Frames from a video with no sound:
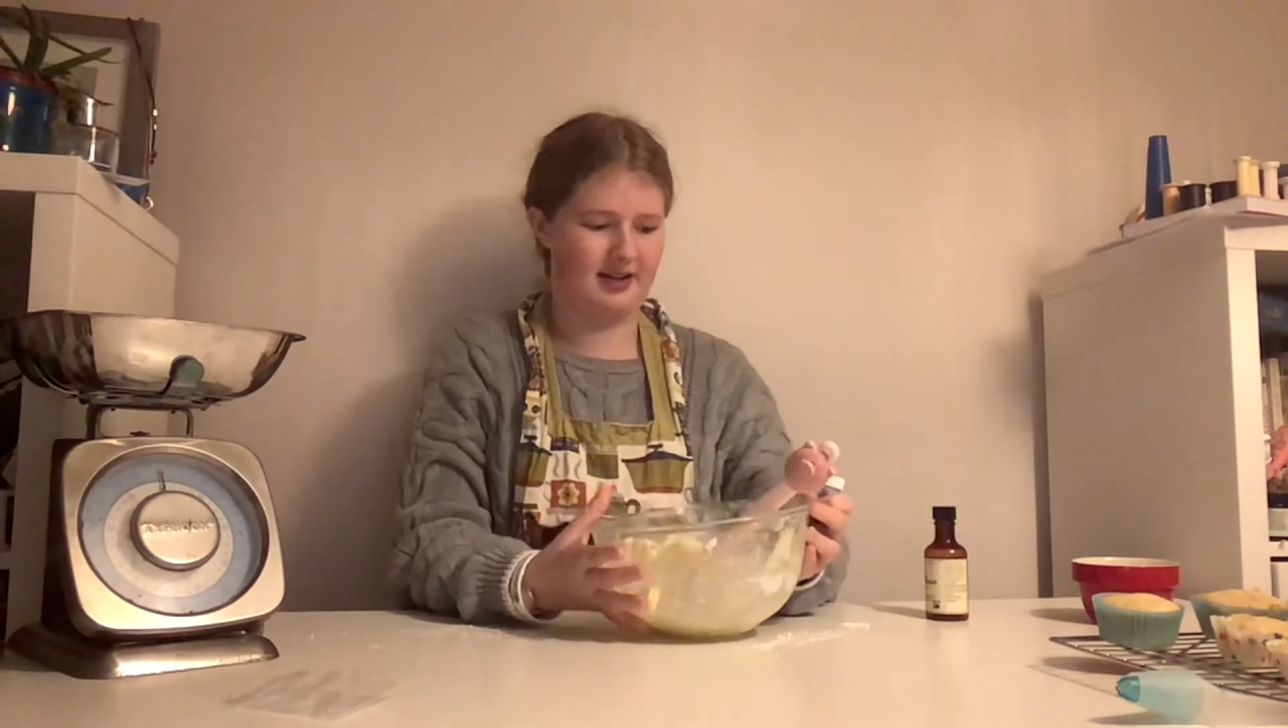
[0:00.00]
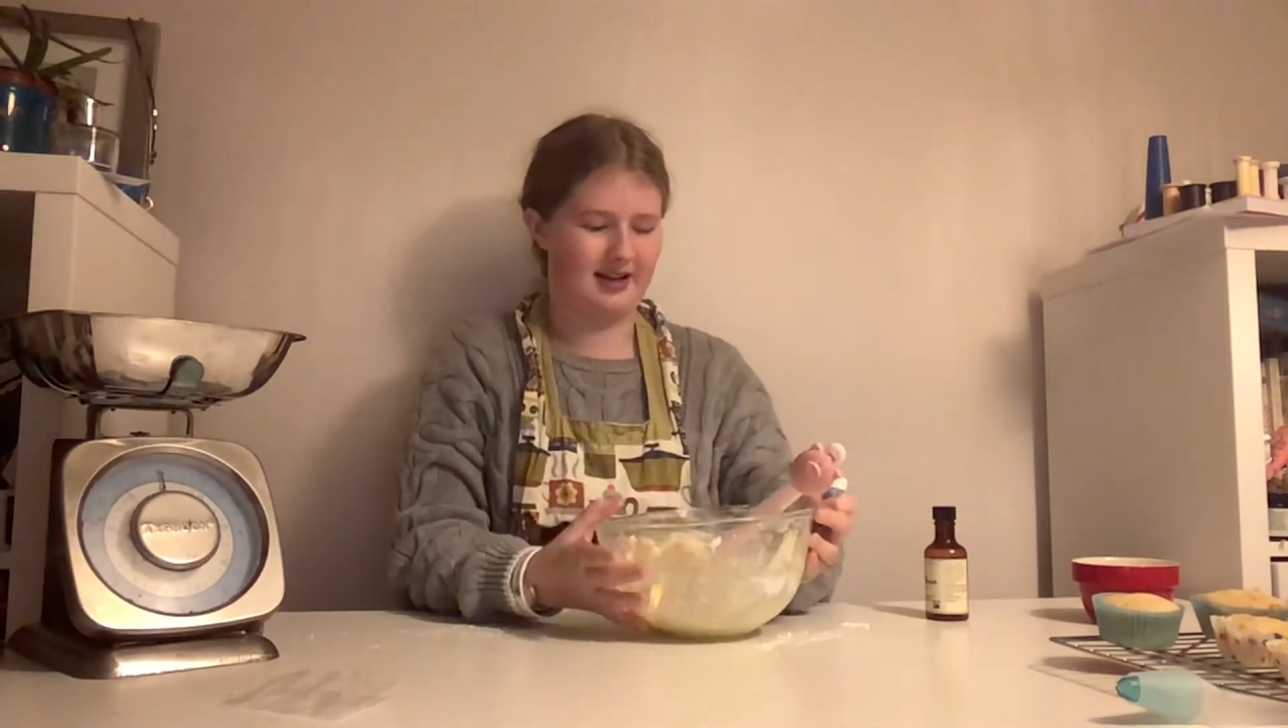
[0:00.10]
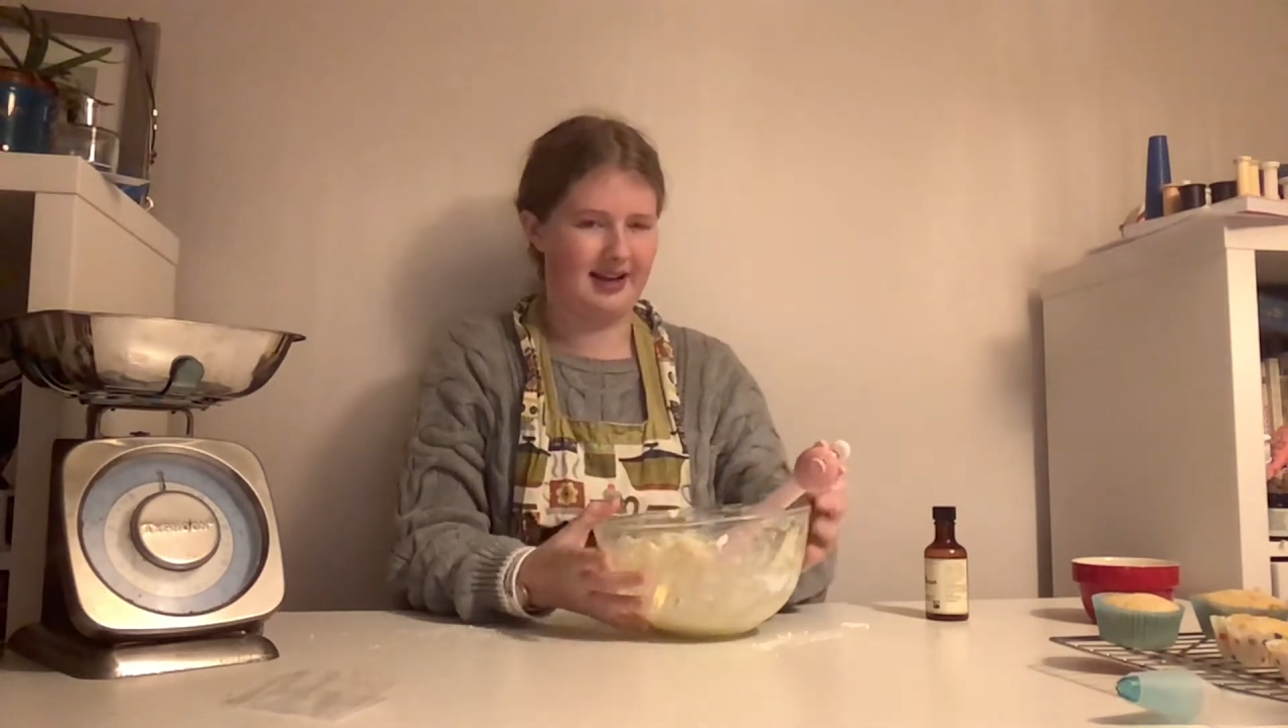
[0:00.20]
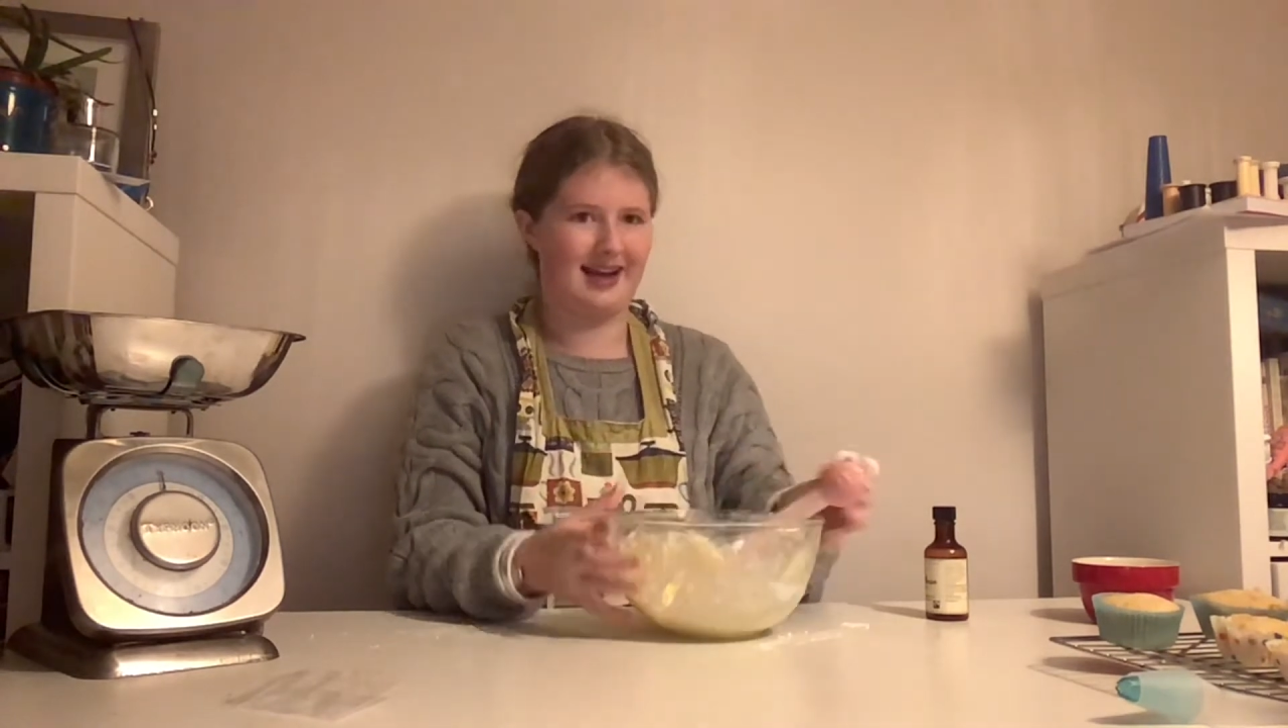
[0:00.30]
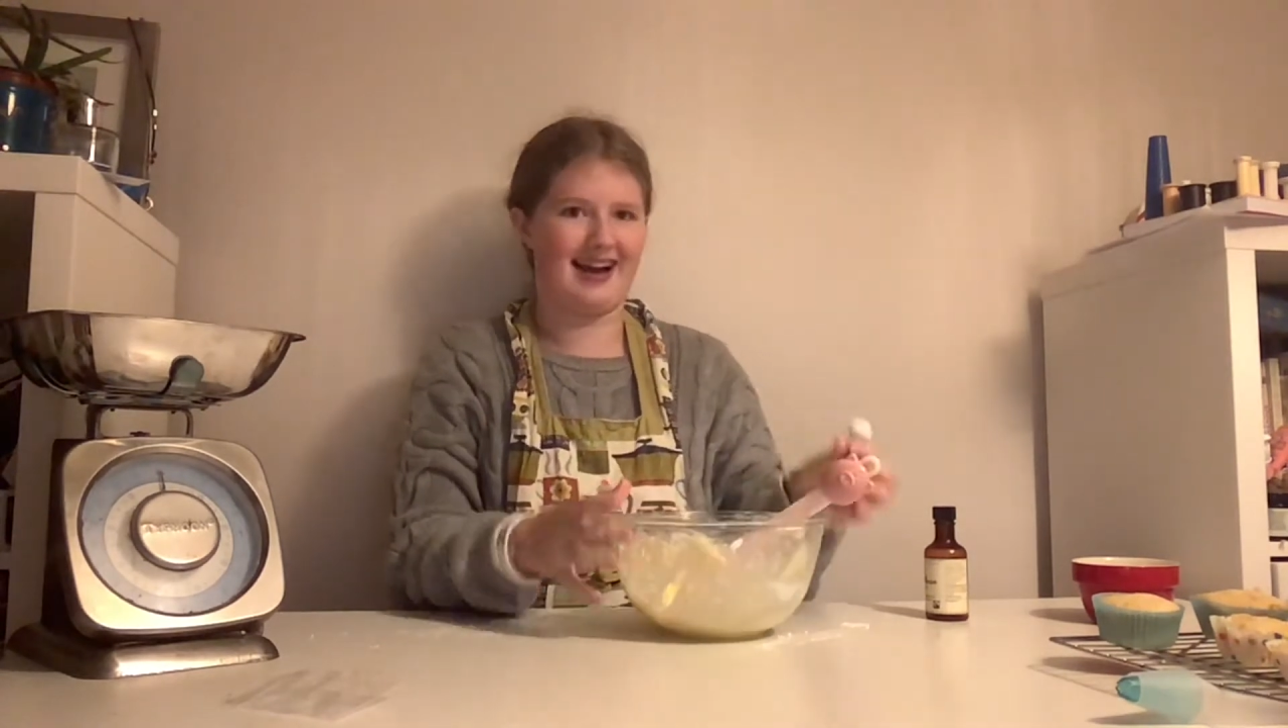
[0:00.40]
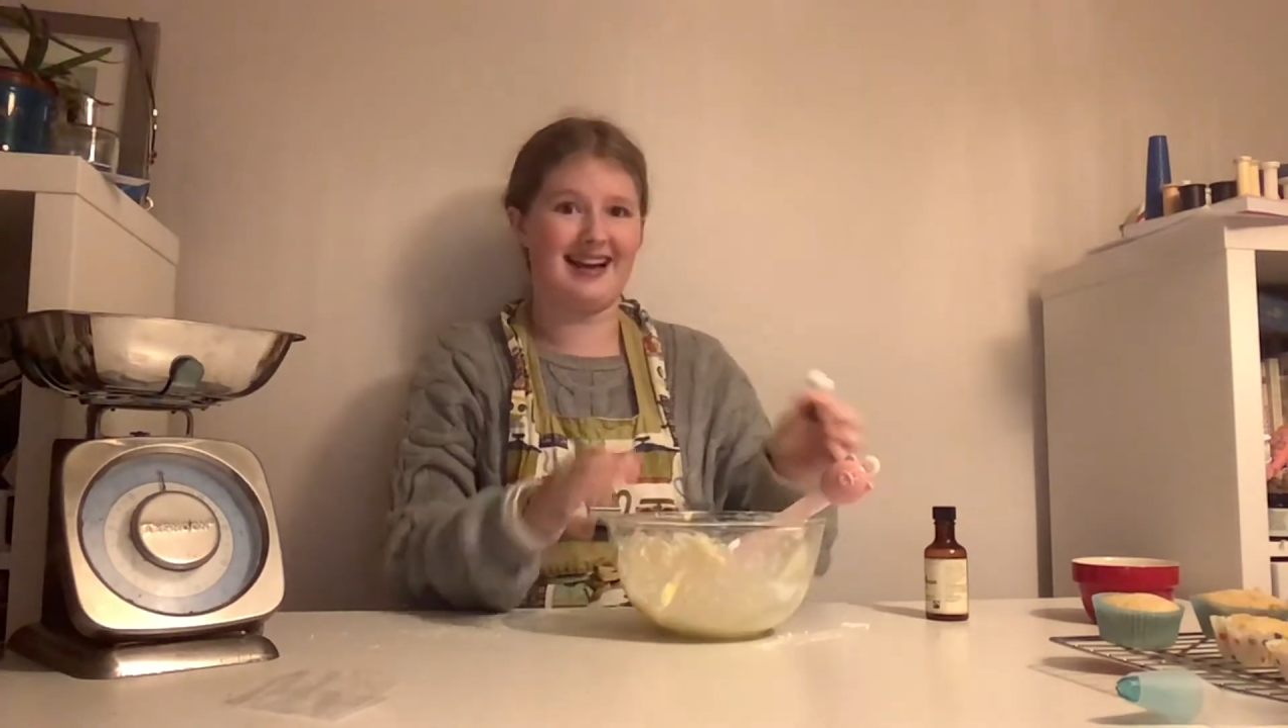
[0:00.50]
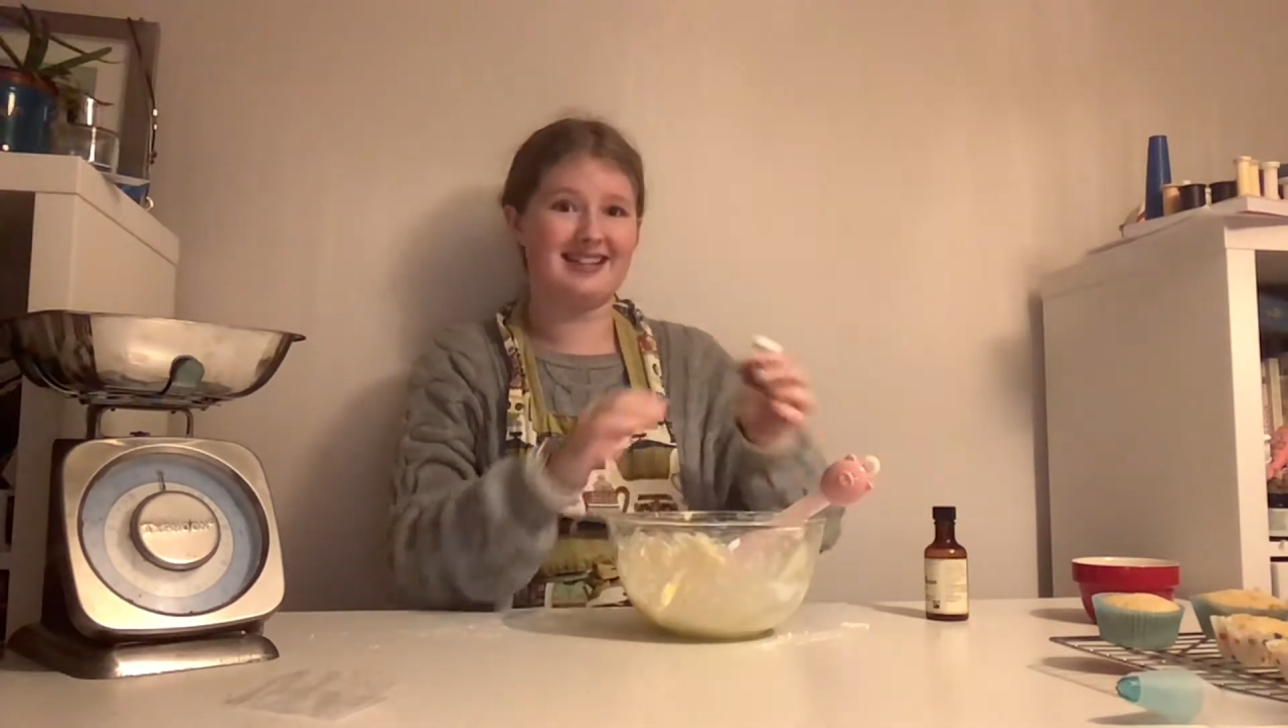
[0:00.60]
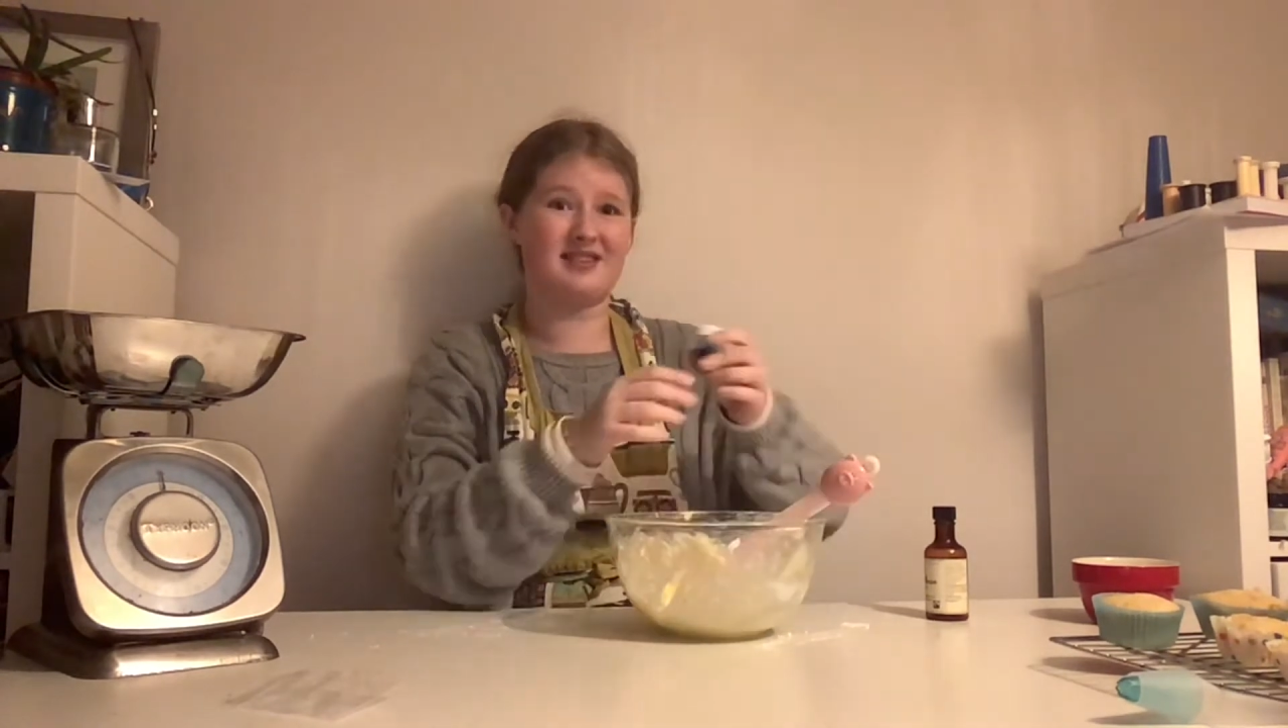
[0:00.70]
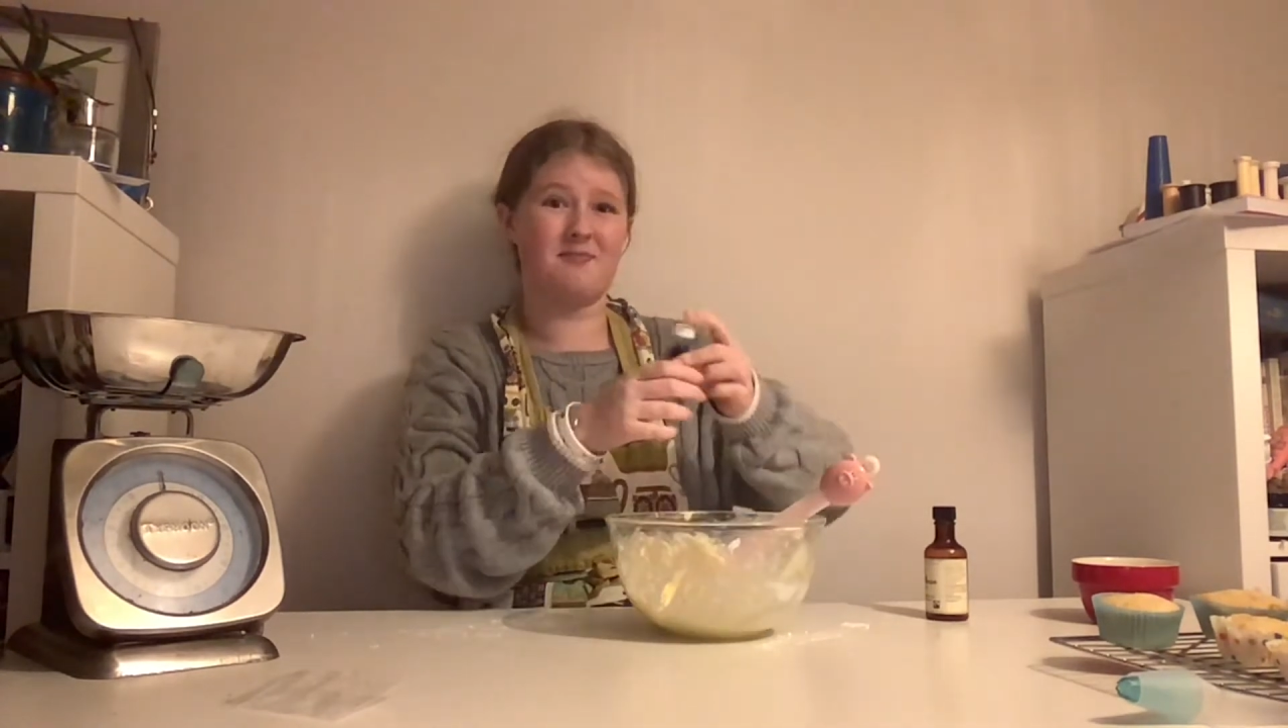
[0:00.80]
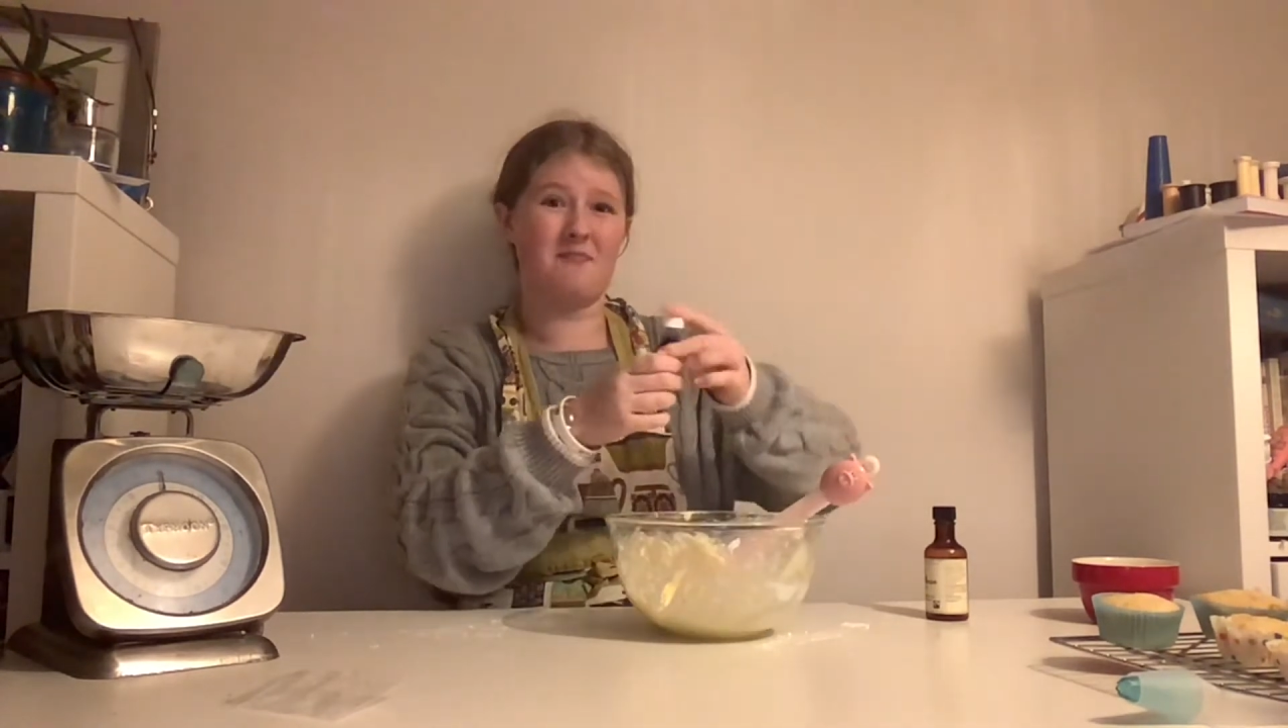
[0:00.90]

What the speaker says: to add some